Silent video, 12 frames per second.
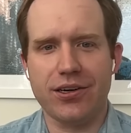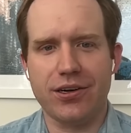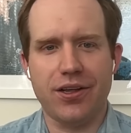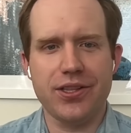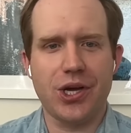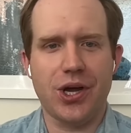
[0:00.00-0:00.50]

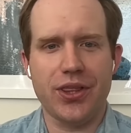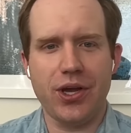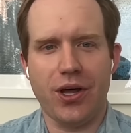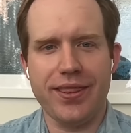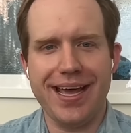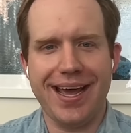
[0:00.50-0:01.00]
her
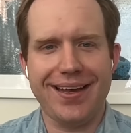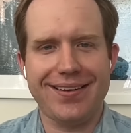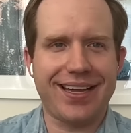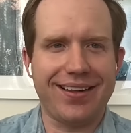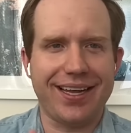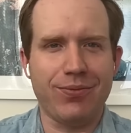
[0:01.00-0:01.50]
on
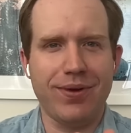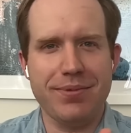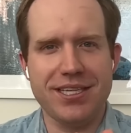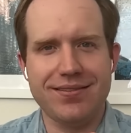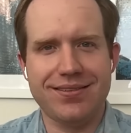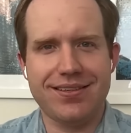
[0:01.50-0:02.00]
that kind of like
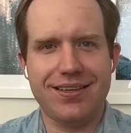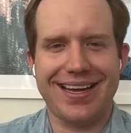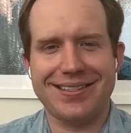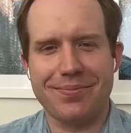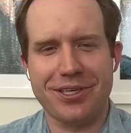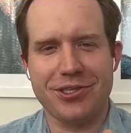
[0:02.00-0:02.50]
women's
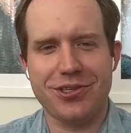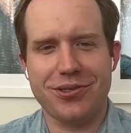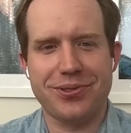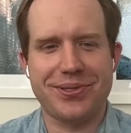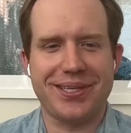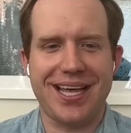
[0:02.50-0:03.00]
gossip
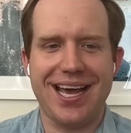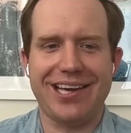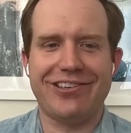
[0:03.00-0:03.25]
issues